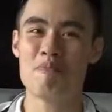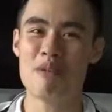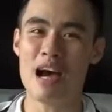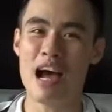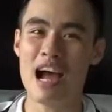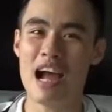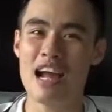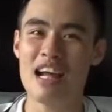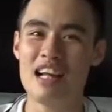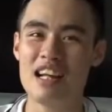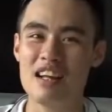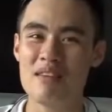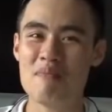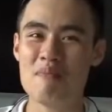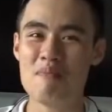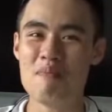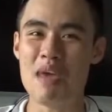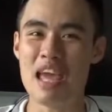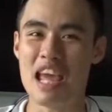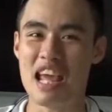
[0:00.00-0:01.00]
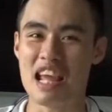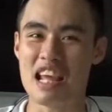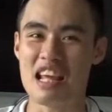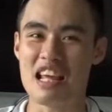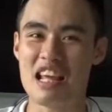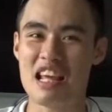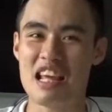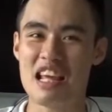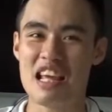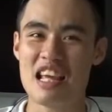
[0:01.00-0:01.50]
by
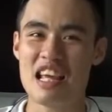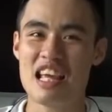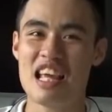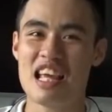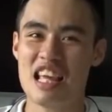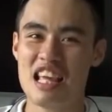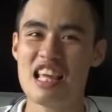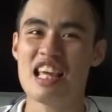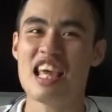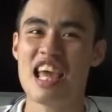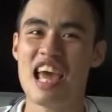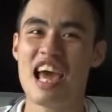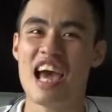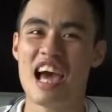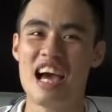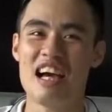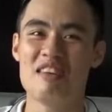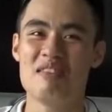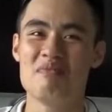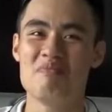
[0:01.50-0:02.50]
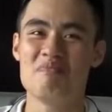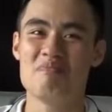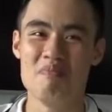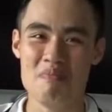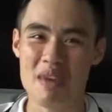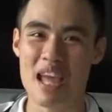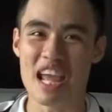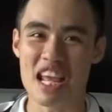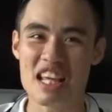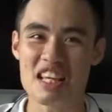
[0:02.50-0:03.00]
me. Yeah,
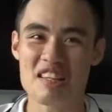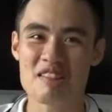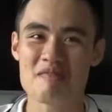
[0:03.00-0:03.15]
me.